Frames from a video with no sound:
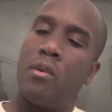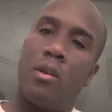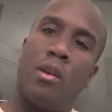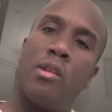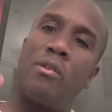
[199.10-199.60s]

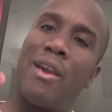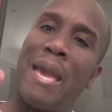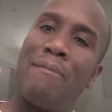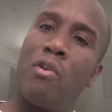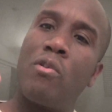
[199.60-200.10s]
Another
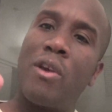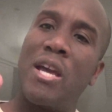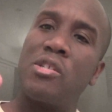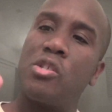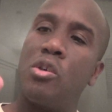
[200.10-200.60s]
game, Road
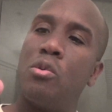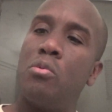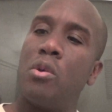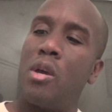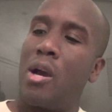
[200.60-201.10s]
Rash 2.
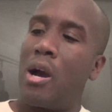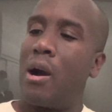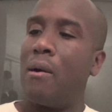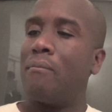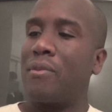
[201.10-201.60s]

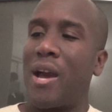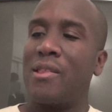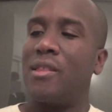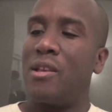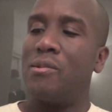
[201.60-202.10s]

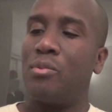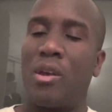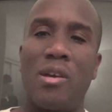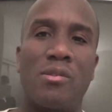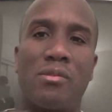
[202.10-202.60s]
Got this
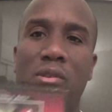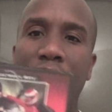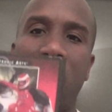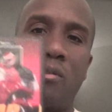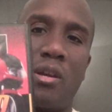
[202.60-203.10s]
because
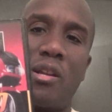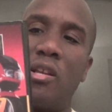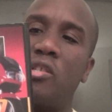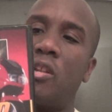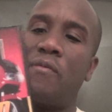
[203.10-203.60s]
the
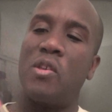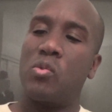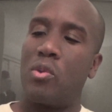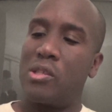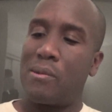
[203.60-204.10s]
condition of this
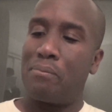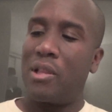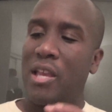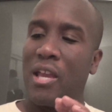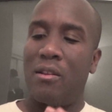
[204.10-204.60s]
one is
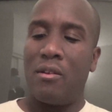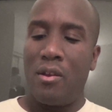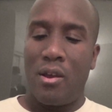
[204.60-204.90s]
complete,